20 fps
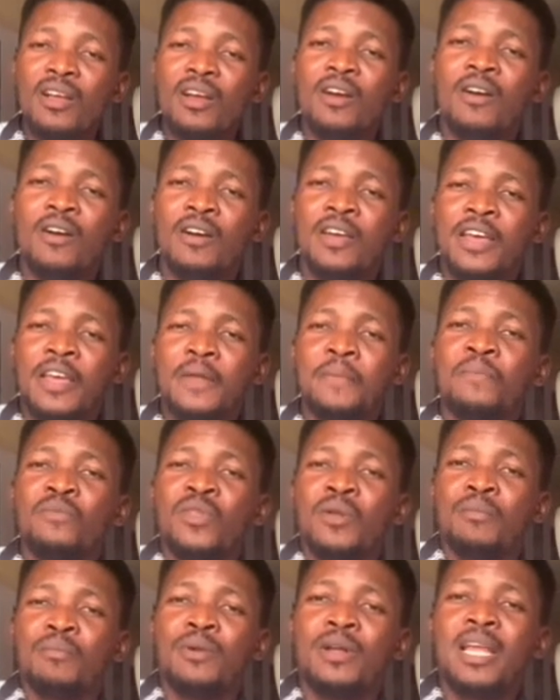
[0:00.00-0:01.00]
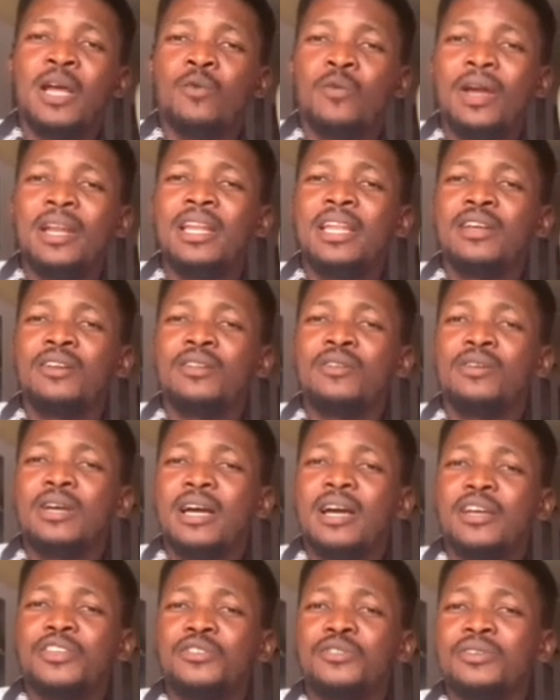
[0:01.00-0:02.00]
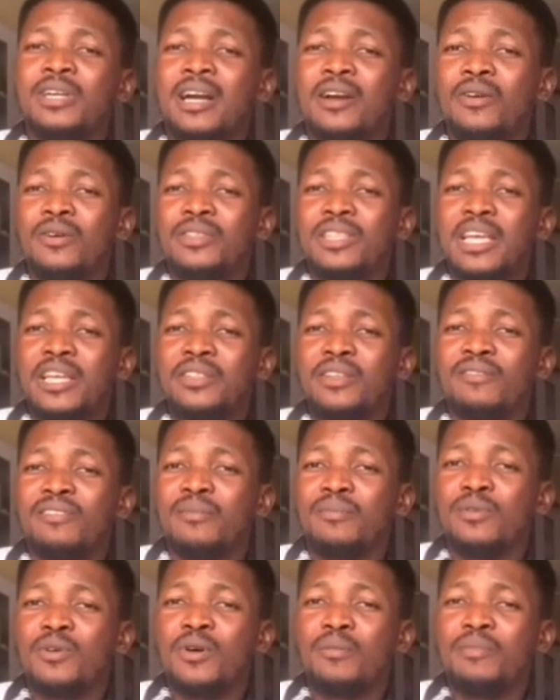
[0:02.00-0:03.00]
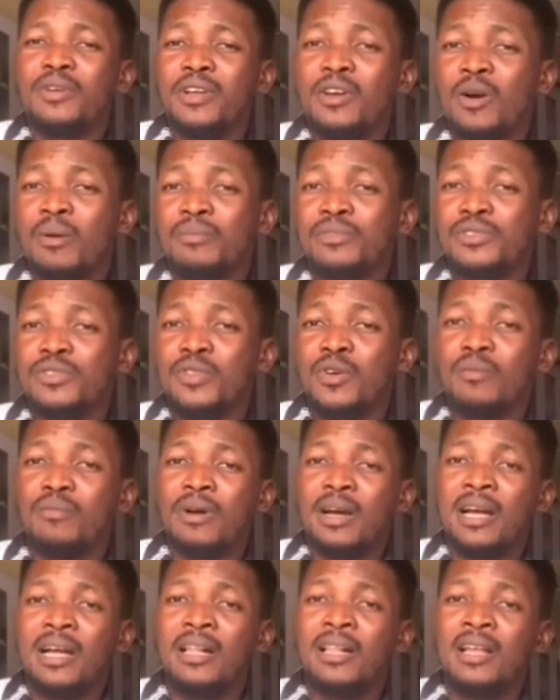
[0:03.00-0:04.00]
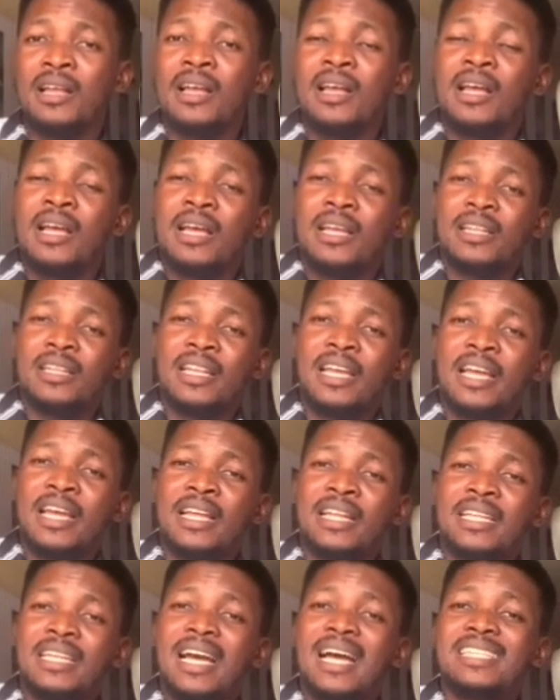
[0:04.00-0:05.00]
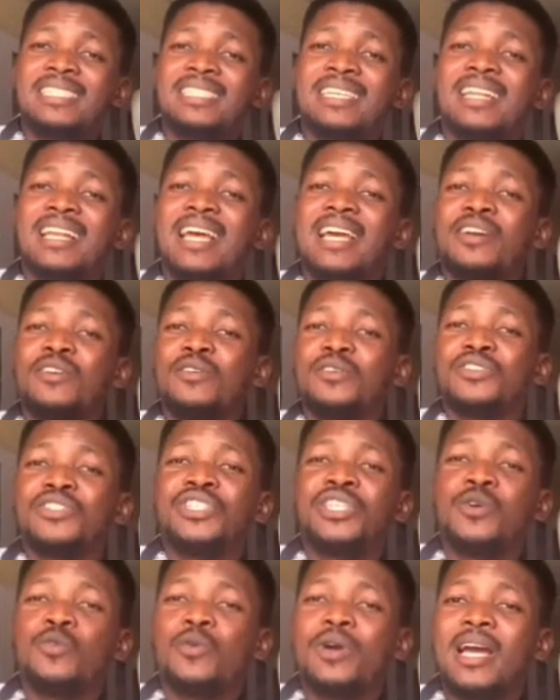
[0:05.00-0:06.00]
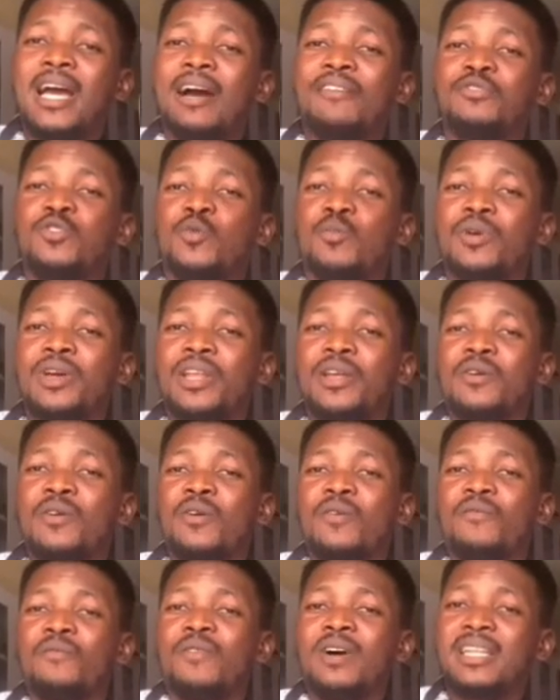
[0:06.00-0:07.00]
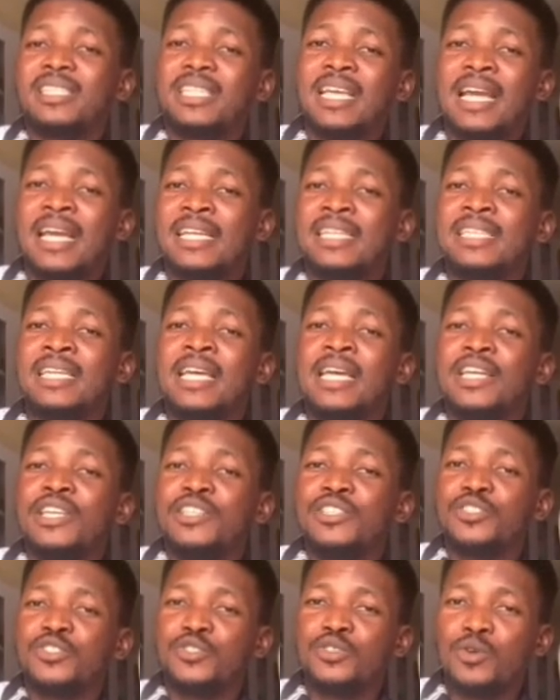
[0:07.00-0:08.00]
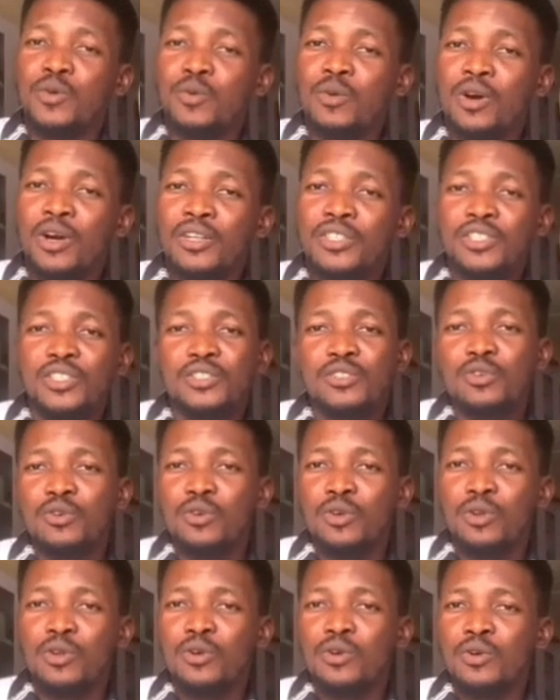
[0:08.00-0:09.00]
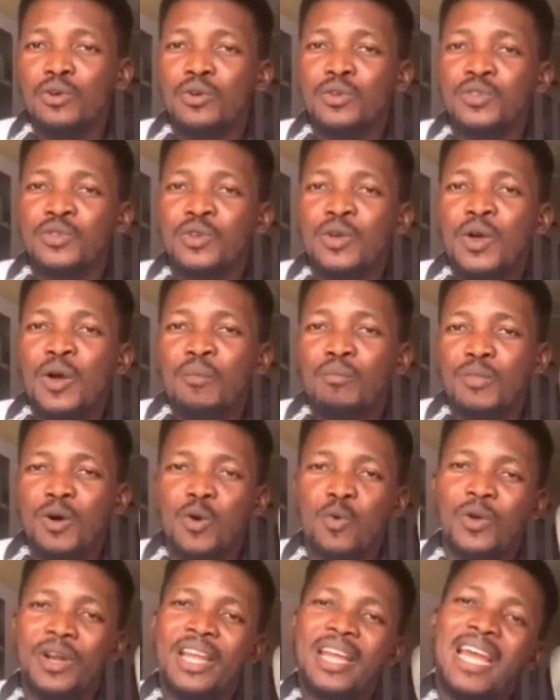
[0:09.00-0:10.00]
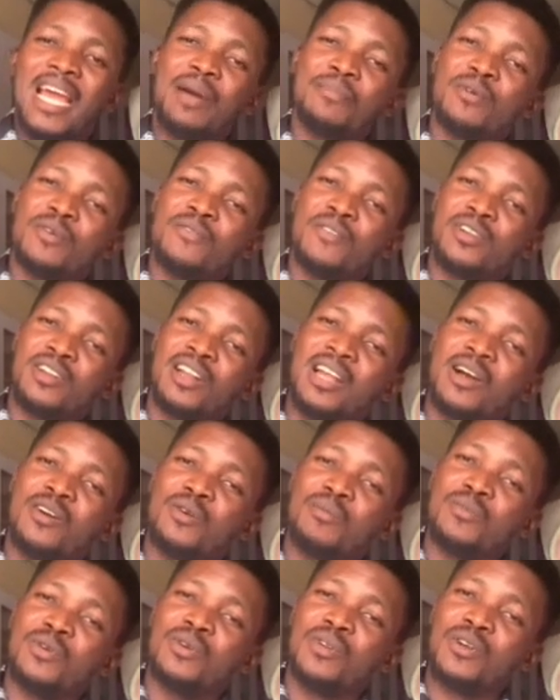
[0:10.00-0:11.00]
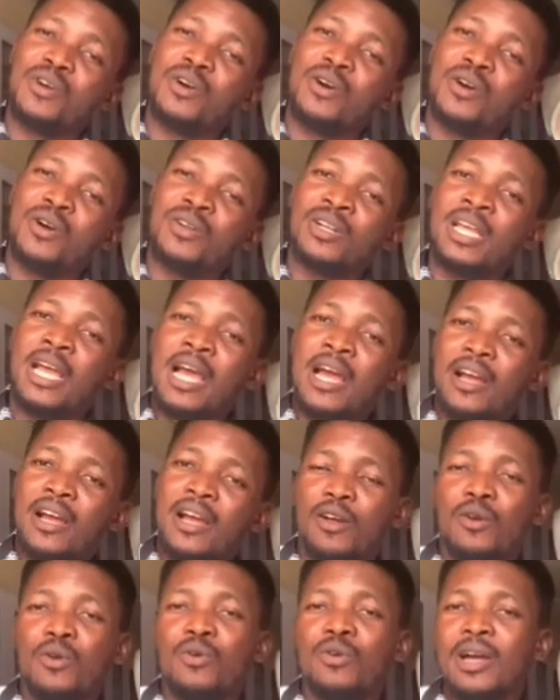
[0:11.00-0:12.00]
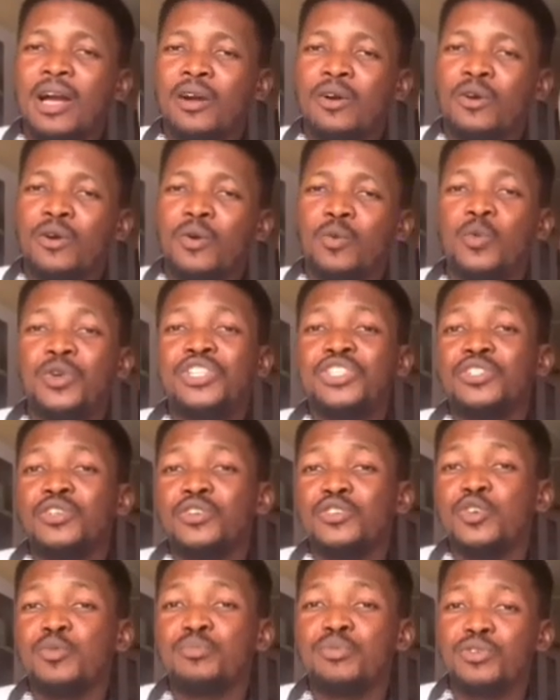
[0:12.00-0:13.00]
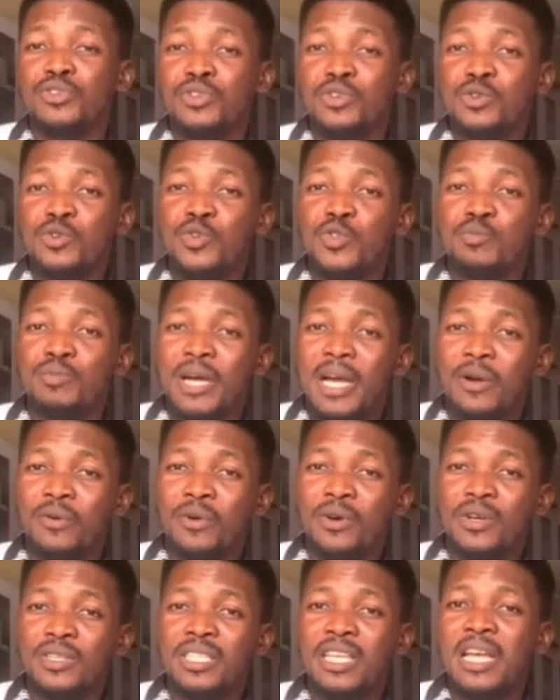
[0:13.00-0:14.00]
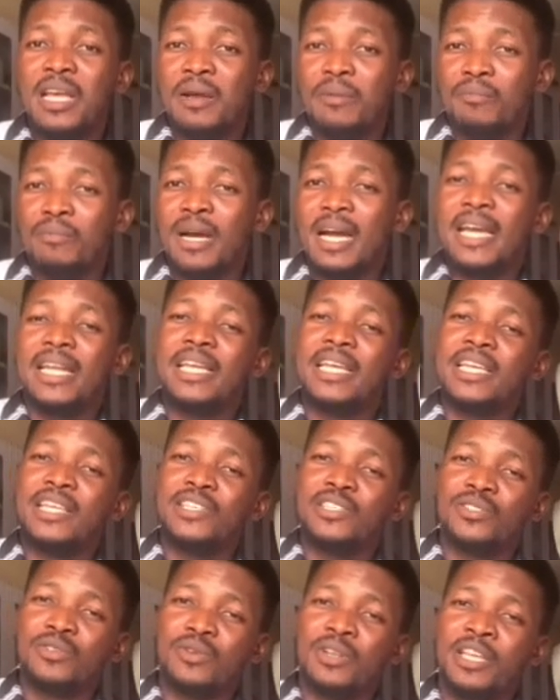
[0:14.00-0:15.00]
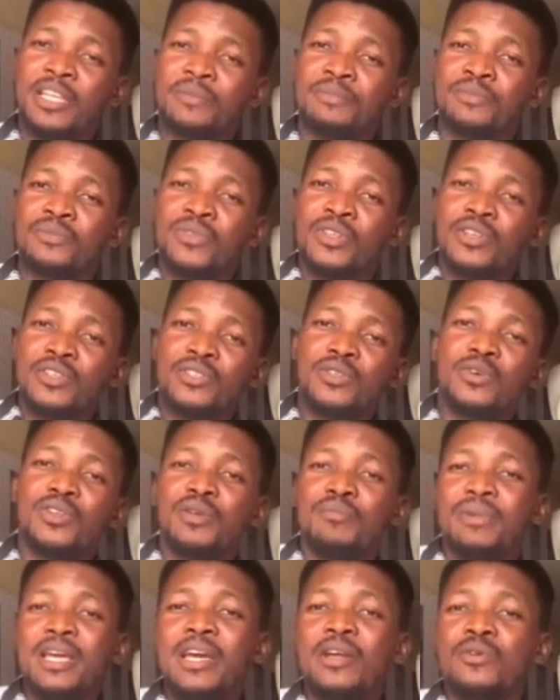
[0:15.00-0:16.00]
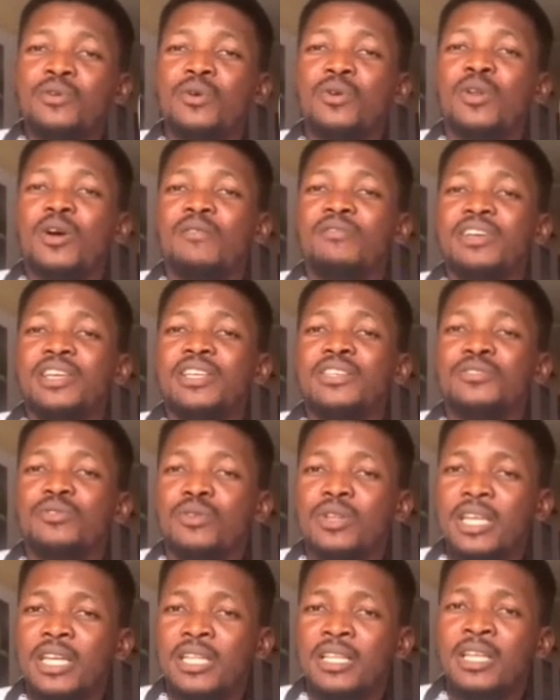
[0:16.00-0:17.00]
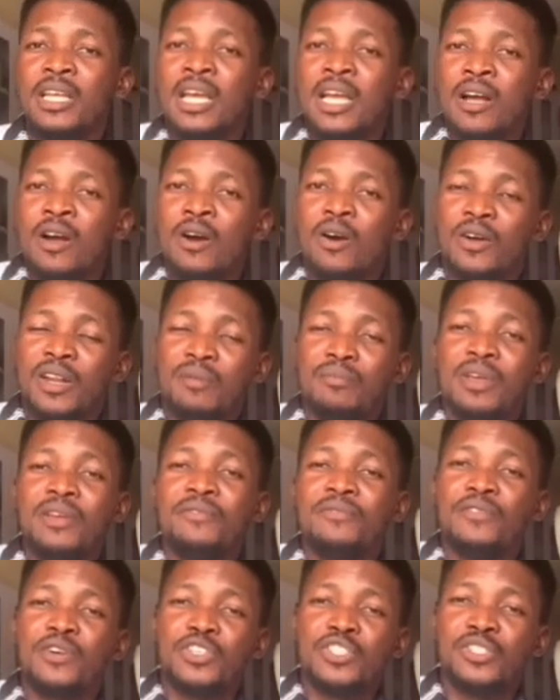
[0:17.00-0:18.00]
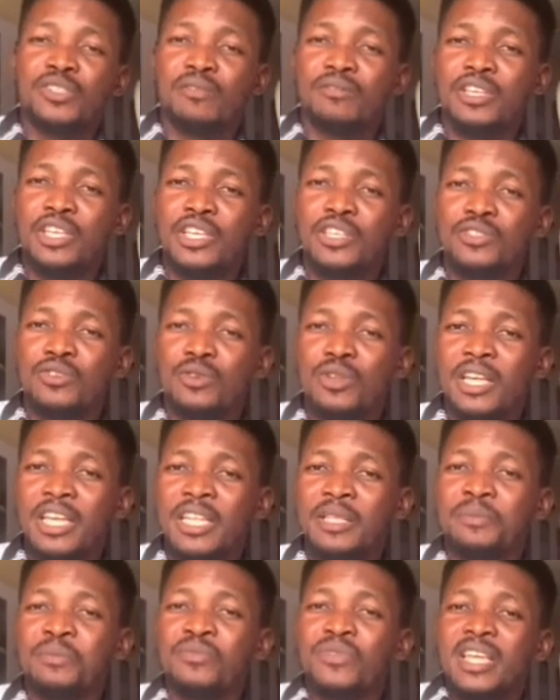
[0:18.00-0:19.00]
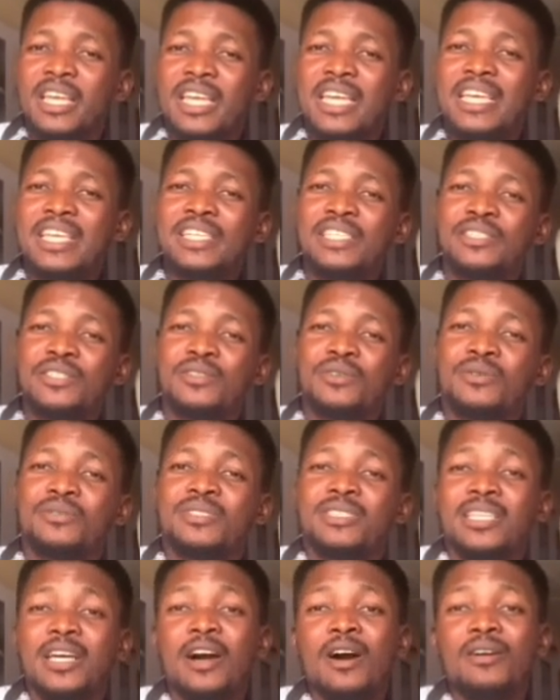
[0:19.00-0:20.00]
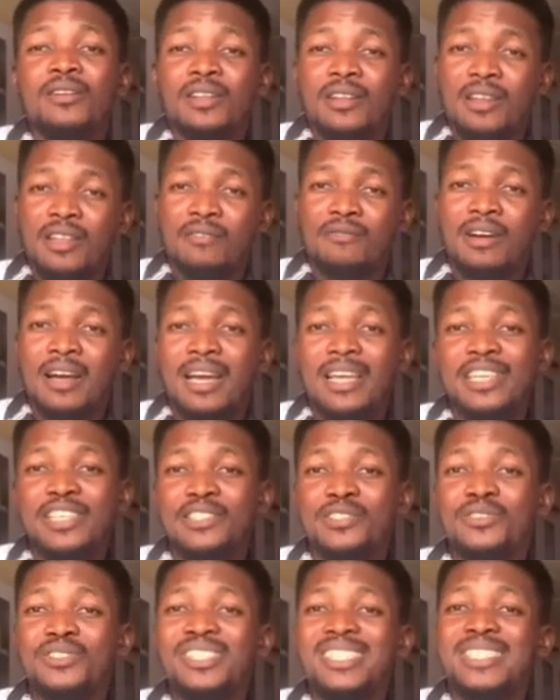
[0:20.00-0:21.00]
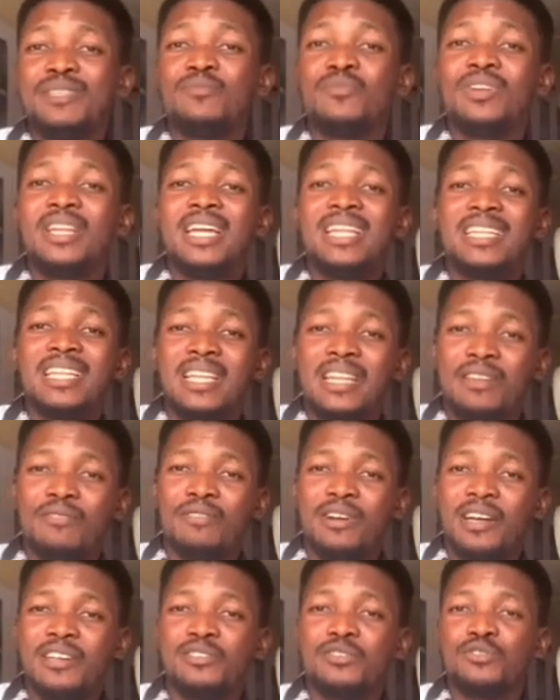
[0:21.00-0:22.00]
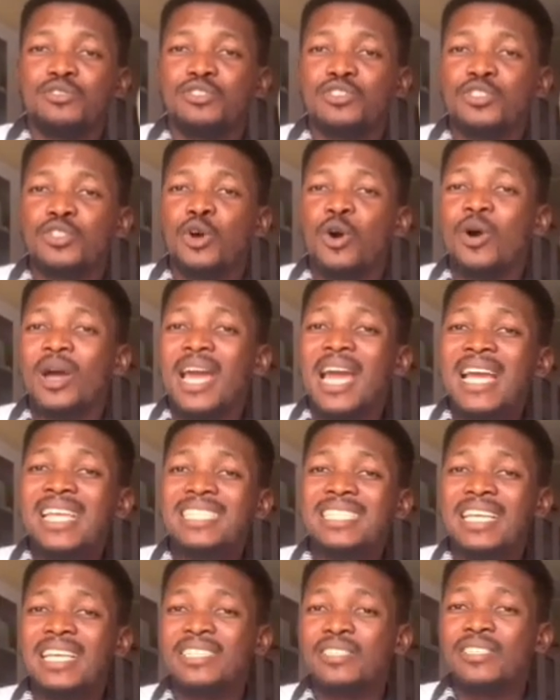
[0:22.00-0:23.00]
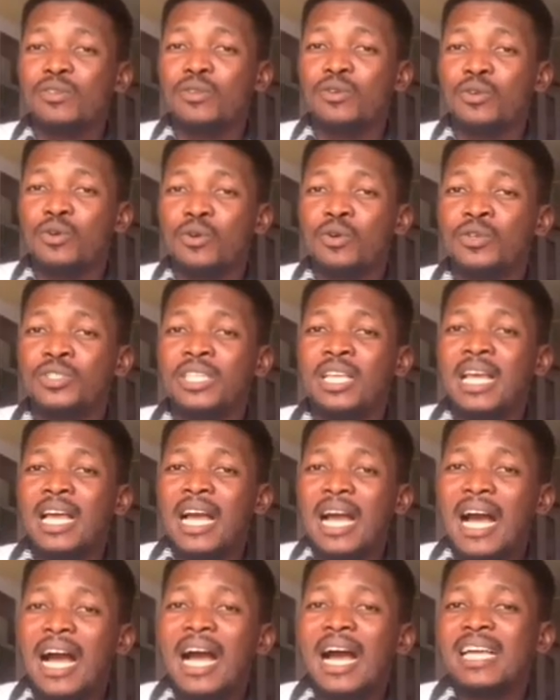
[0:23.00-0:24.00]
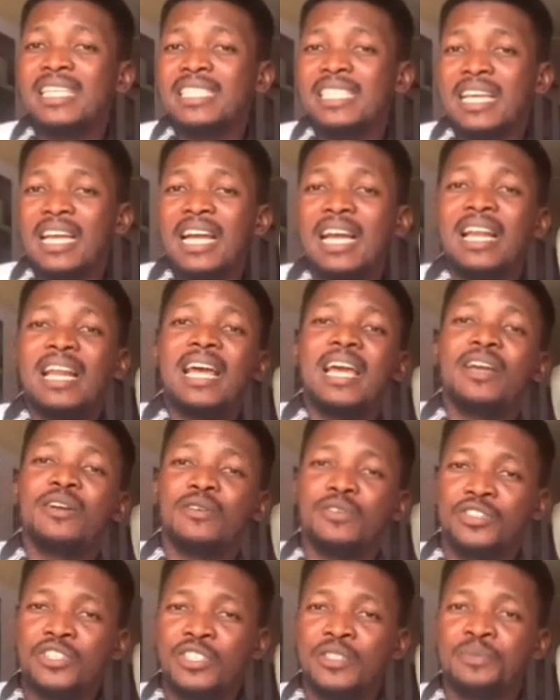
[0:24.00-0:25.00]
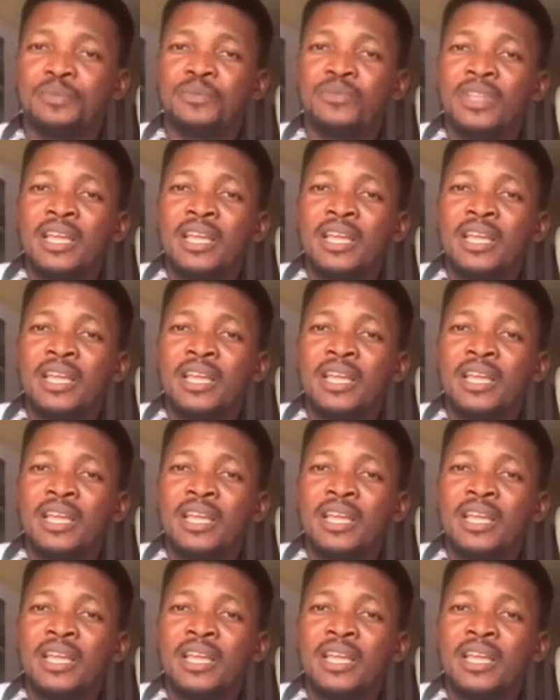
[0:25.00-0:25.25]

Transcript: Okay, but then when the sugar content of the blood becomes normal, then that glycogen will have to be reconverted to what? To glucose, but with the help of another hormone called glucagon, which is also produced by what? By the insulin. So the main role of the insulin, or the main function of the insulin, is to tell the liver, is to stimulate the liver to store excess glucose as glycogen.